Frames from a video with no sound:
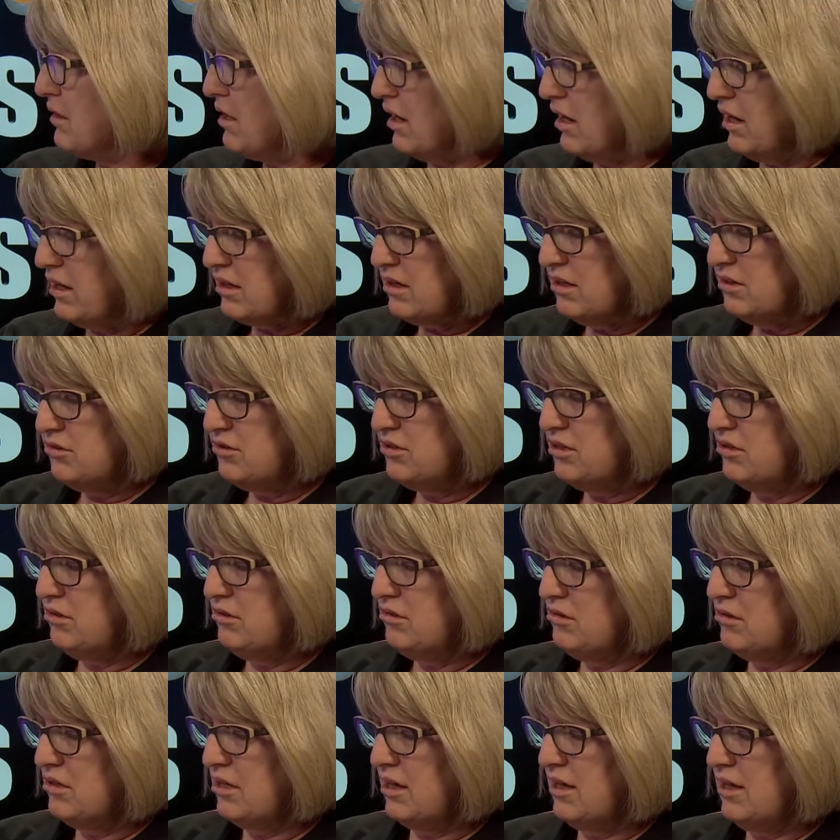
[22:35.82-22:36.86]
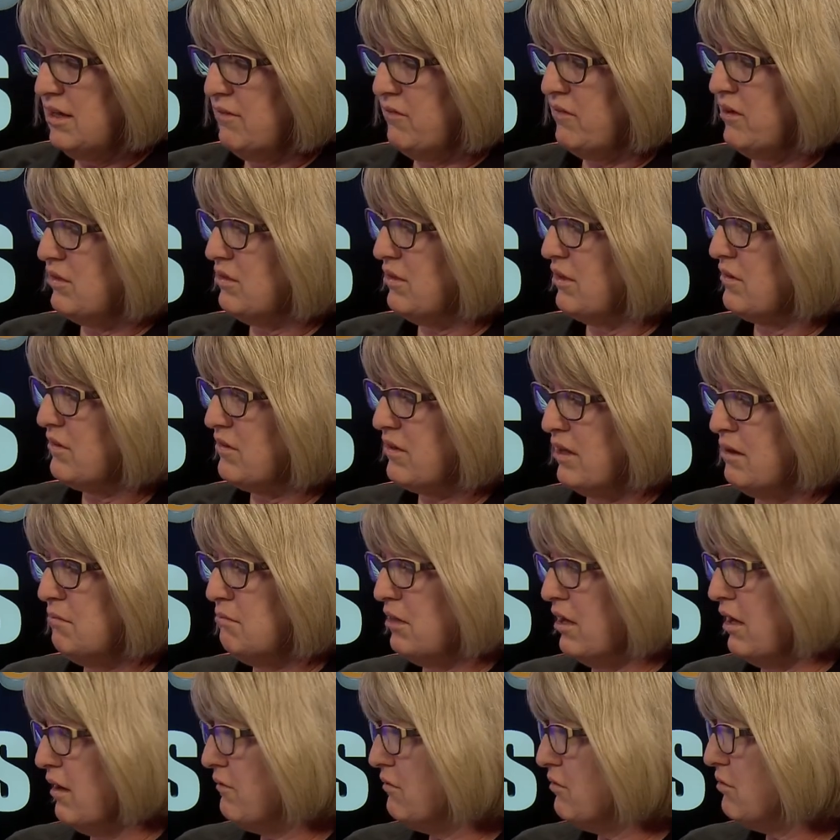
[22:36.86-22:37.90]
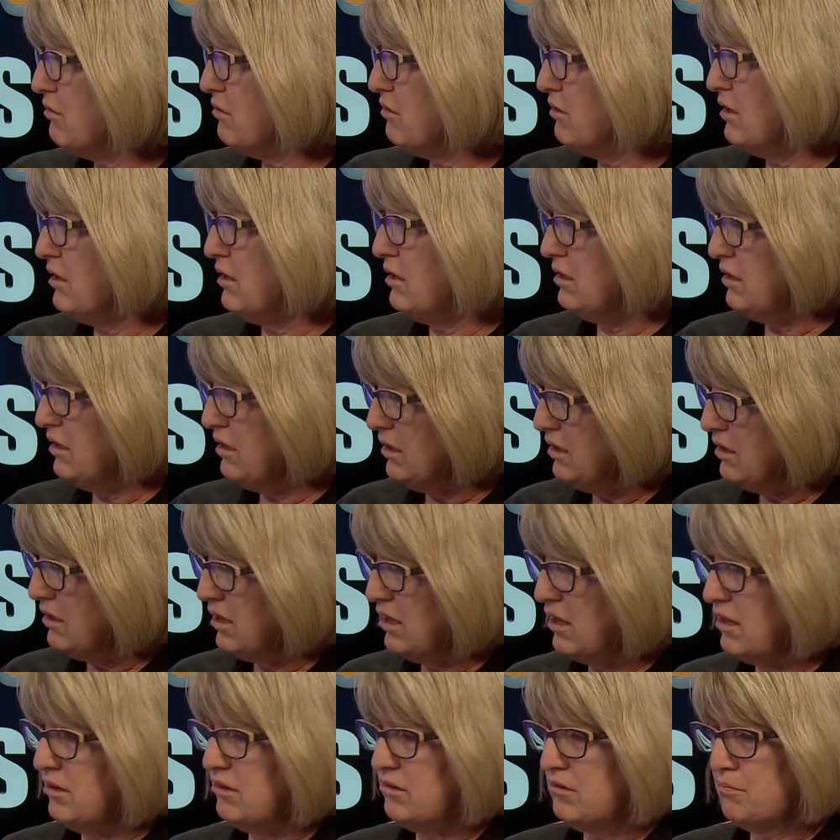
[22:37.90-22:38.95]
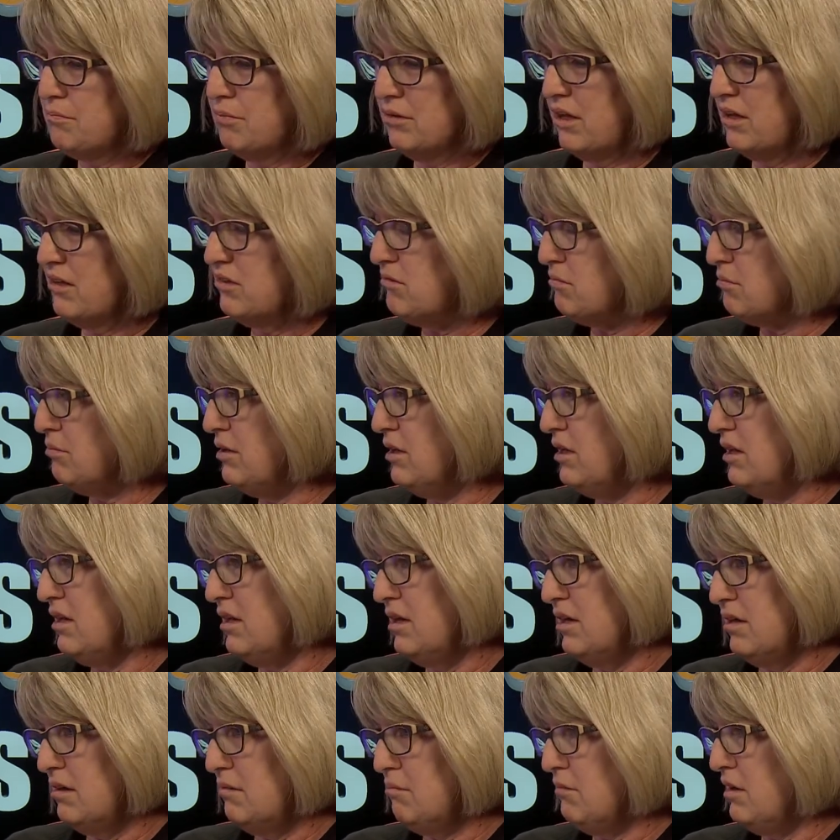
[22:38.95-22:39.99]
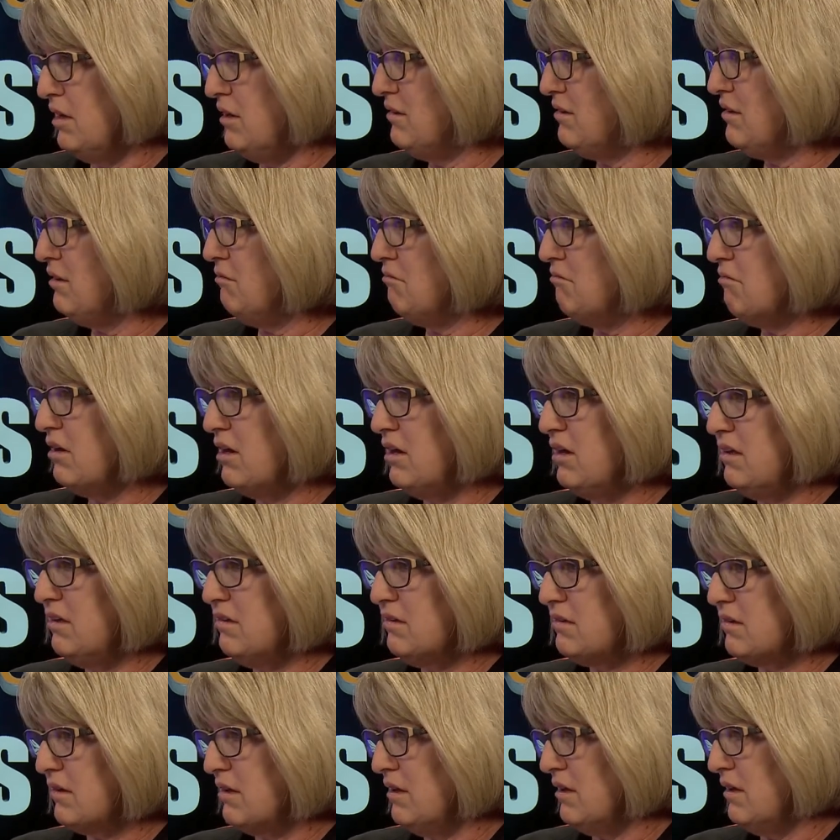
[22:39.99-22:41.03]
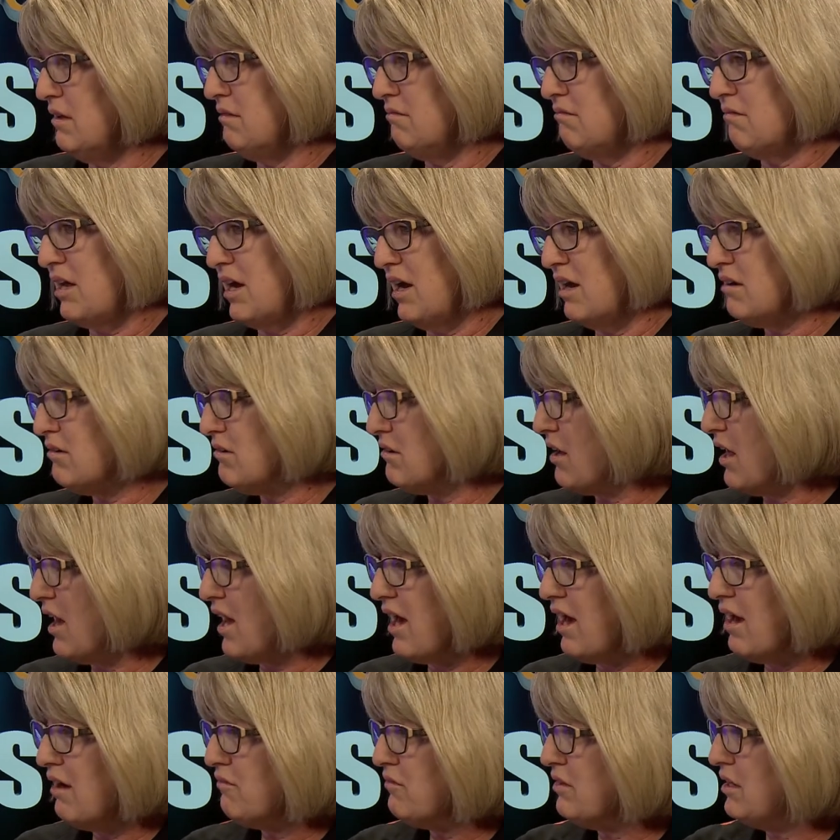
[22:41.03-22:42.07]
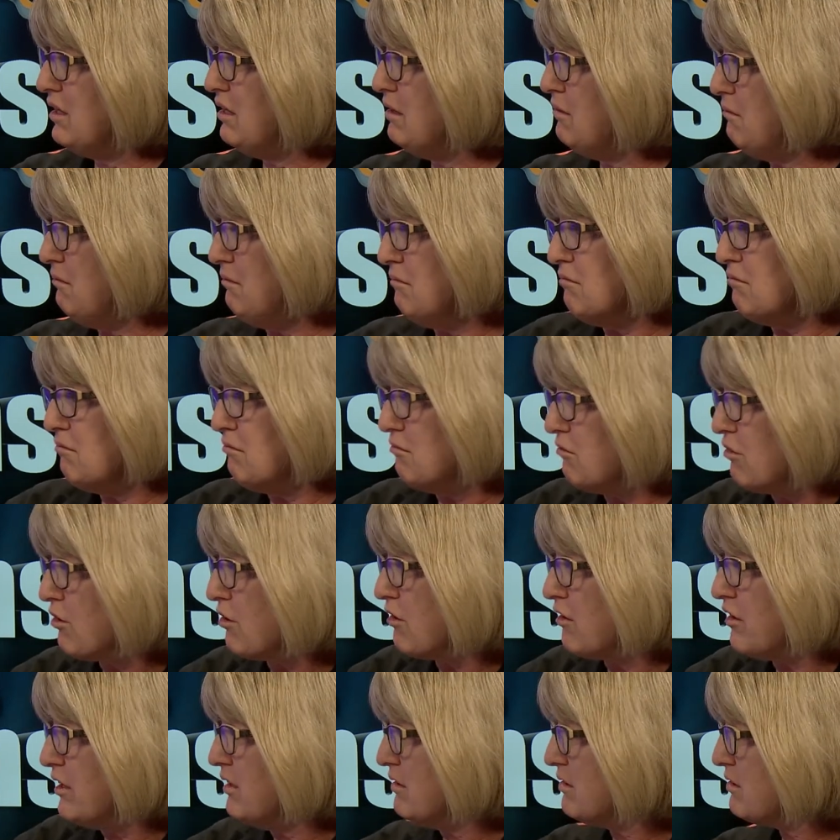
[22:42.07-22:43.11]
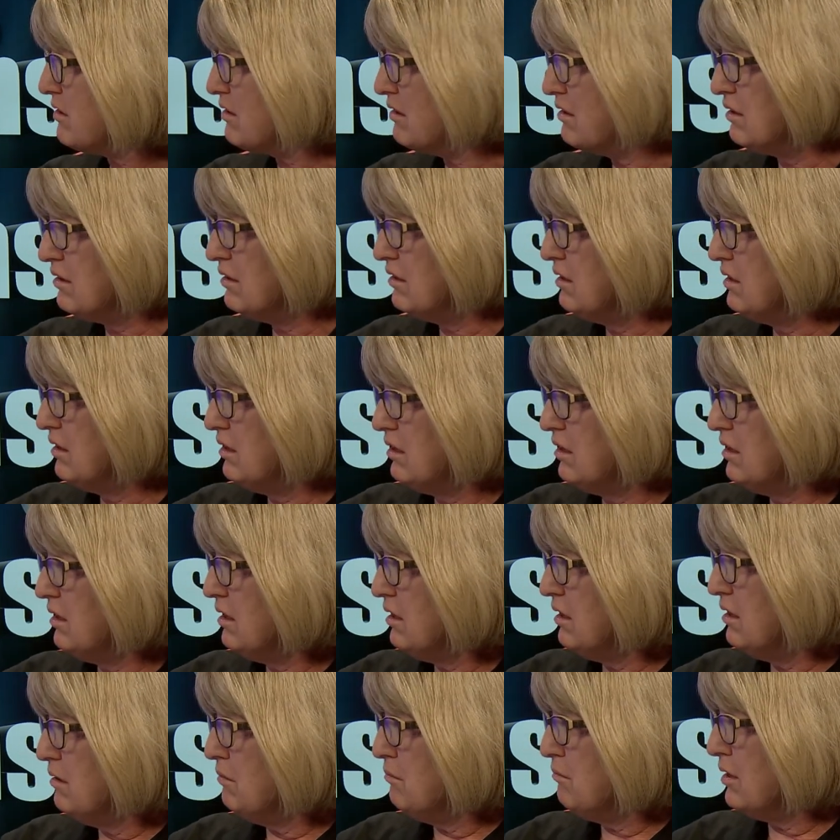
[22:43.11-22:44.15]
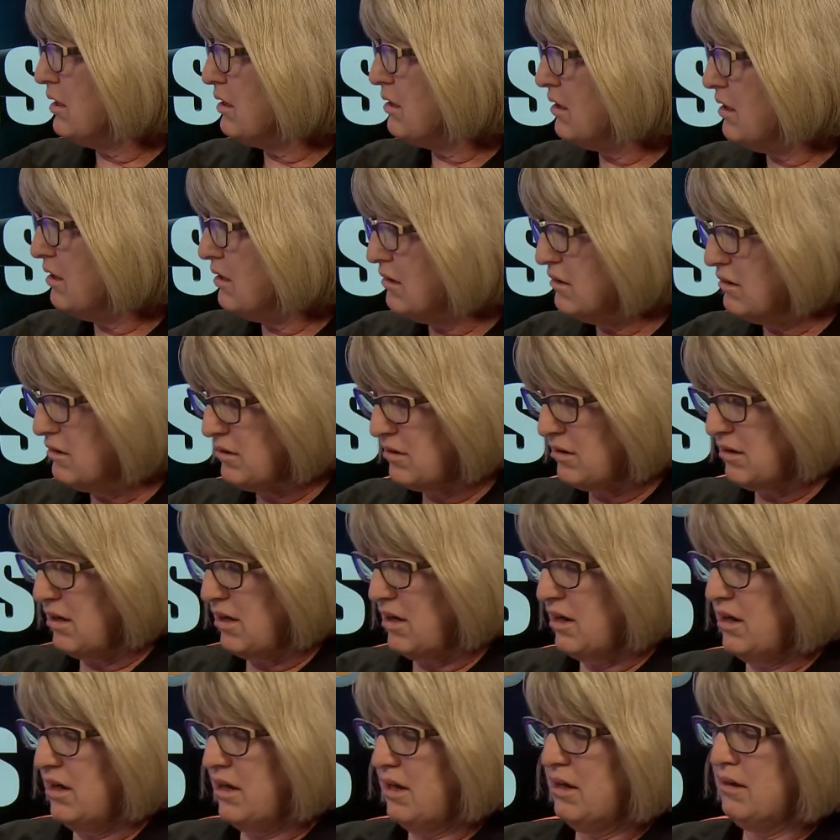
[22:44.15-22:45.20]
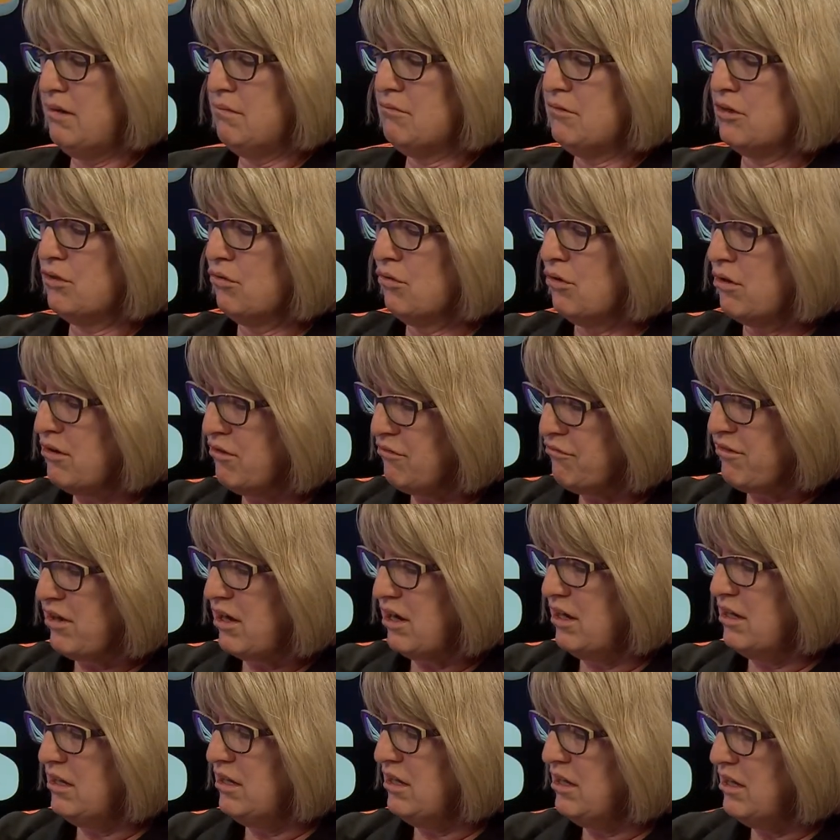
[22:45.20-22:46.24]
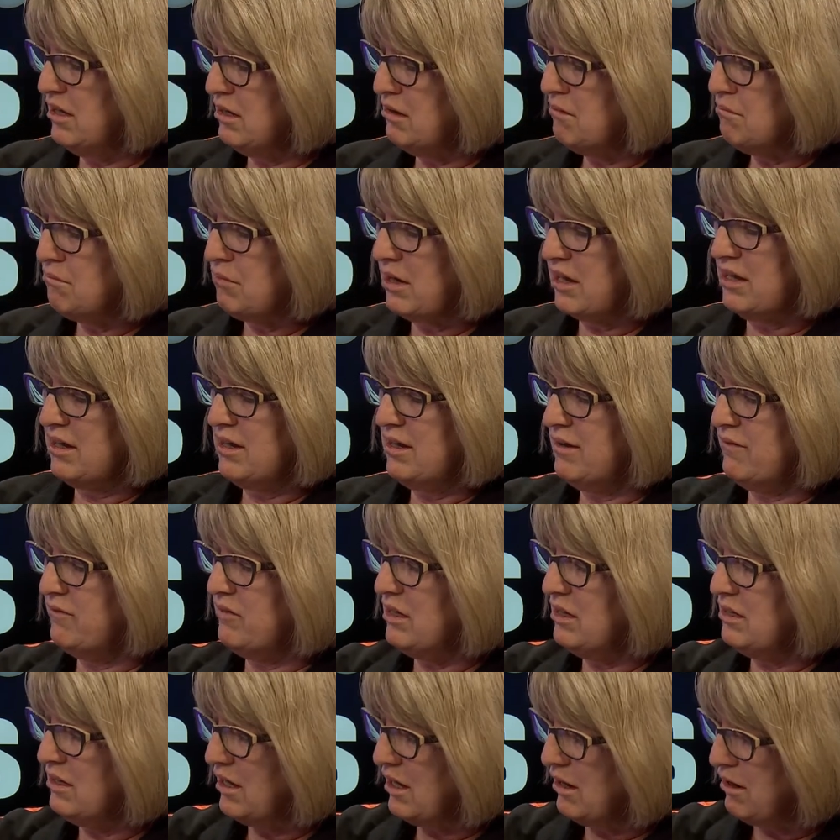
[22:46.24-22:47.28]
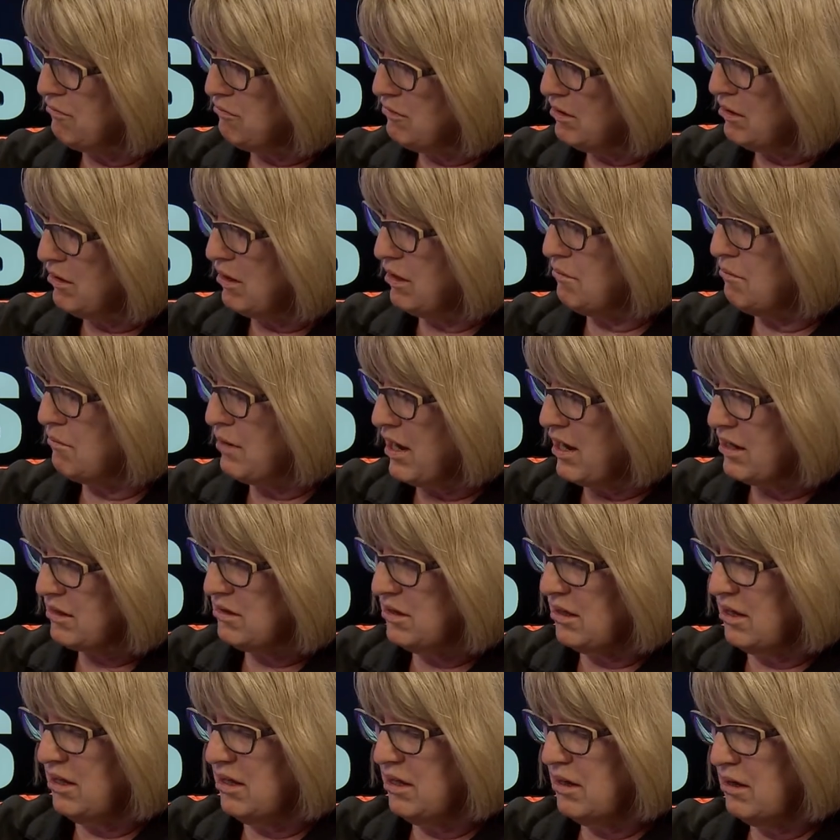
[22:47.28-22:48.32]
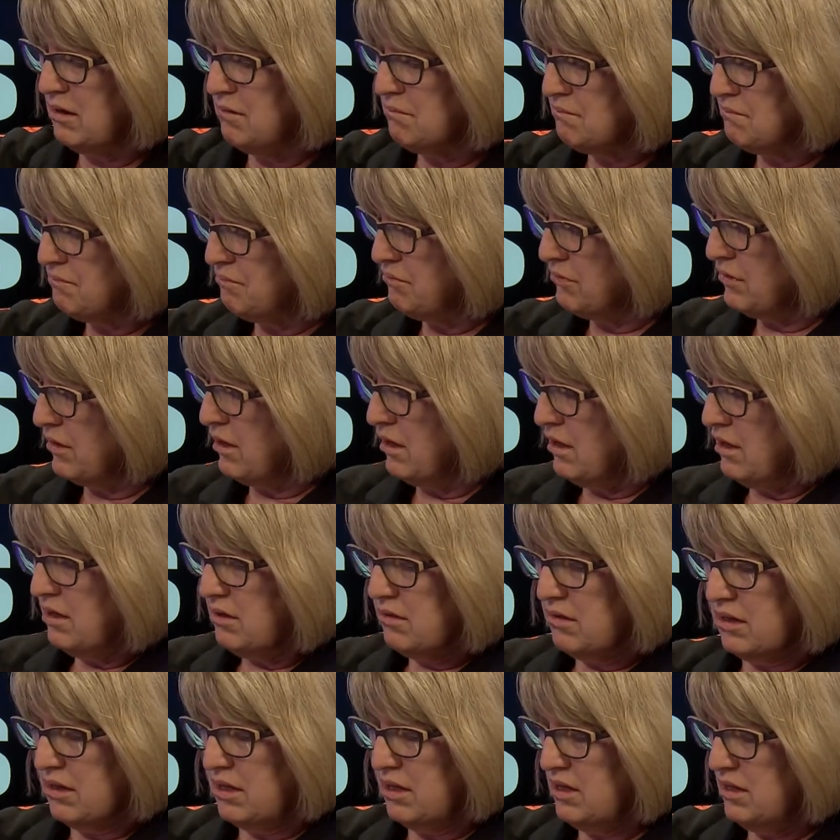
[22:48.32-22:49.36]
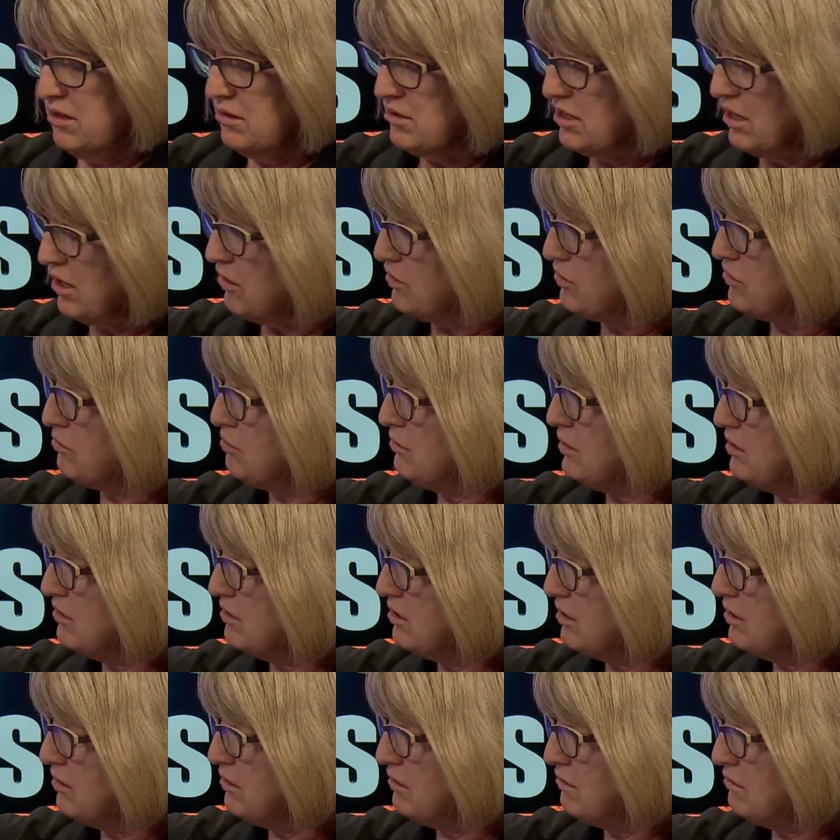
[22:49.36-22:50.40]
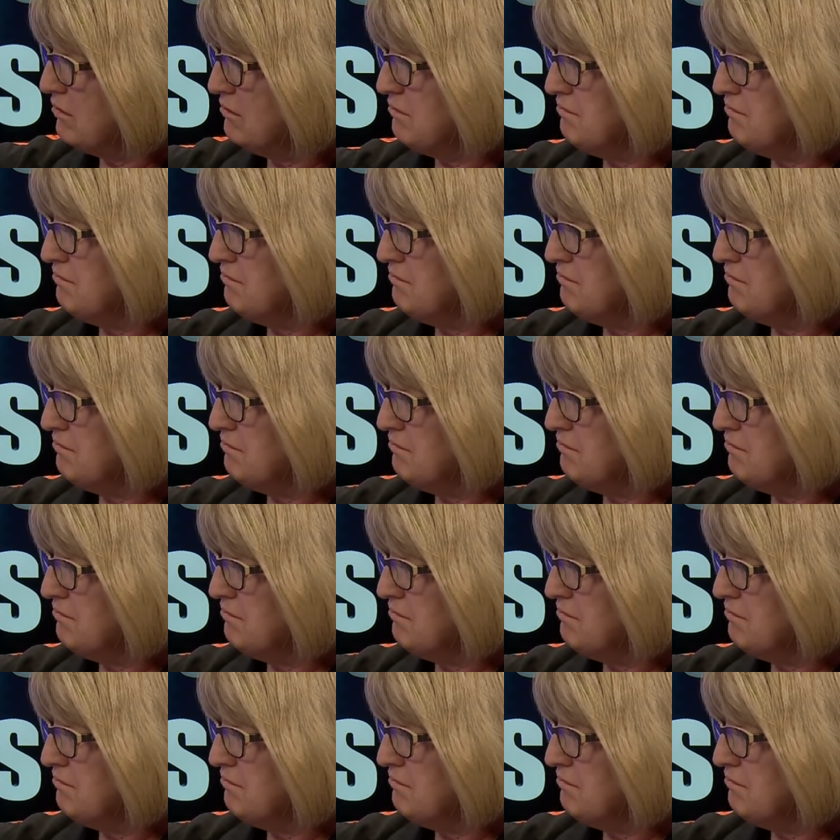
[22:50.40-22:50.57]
I continued to give at the same level, and He has blessed me in amazing ways, and I don't have any worries, because I'm glorifying Him by giving everything back to Him that He tells me to.